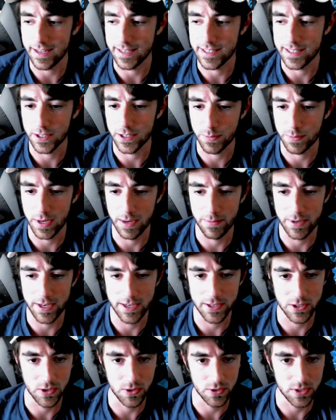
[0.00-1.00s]
at 6 p.m.
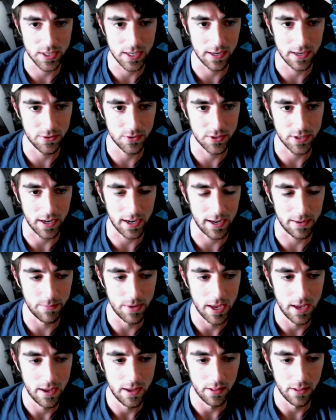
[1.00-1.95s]
Eastern Standard Time.